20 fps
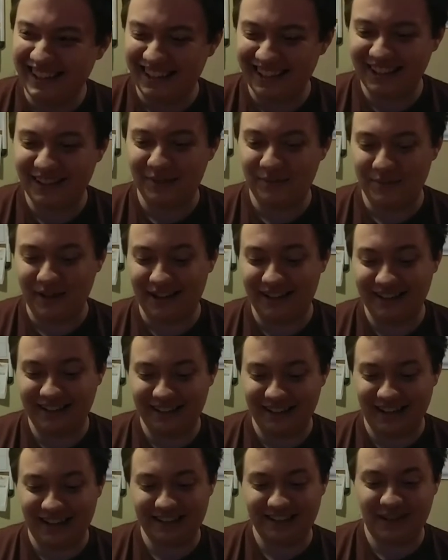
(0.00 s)
um,
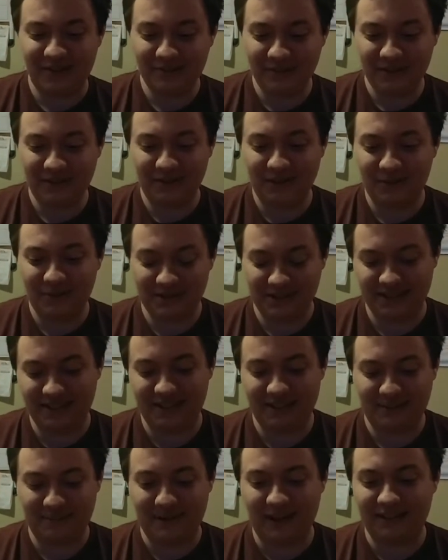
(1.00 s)
I, I definitely wasn't
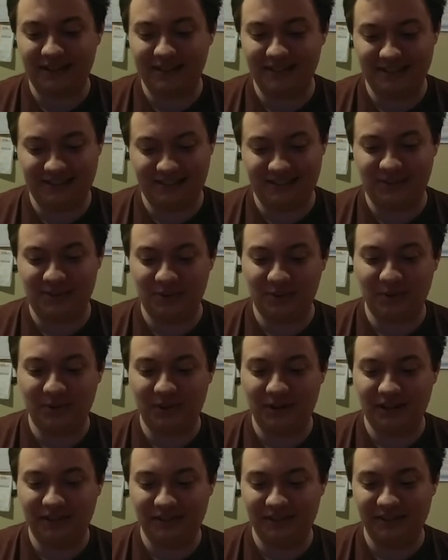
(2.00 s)
expecting to do
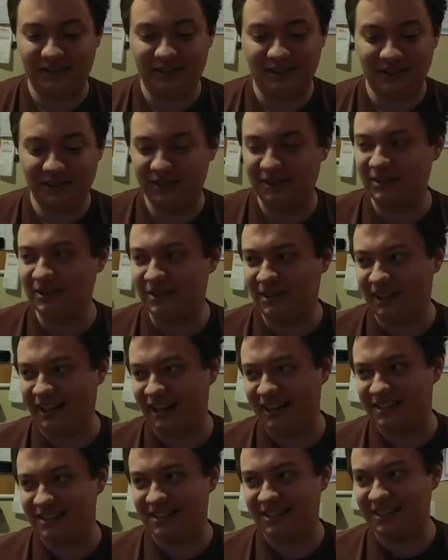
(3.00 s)
well. You, you can
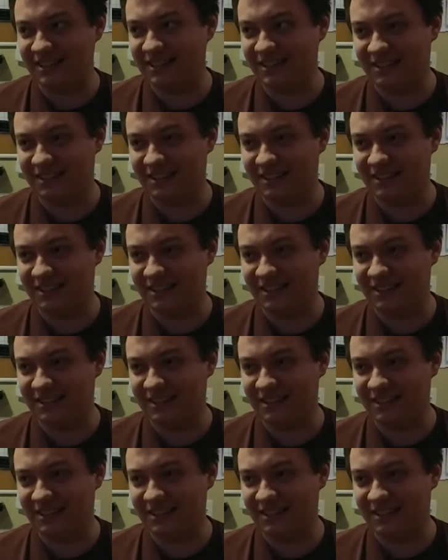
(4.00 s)
ask